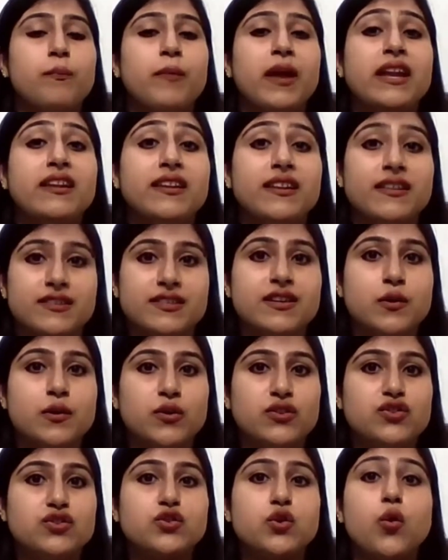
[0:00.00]
patent
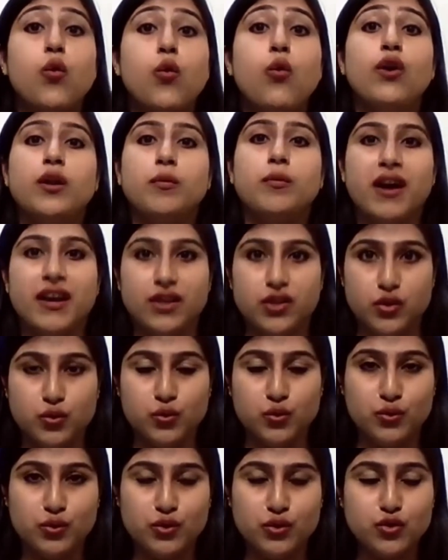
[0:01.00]
which is owned by you.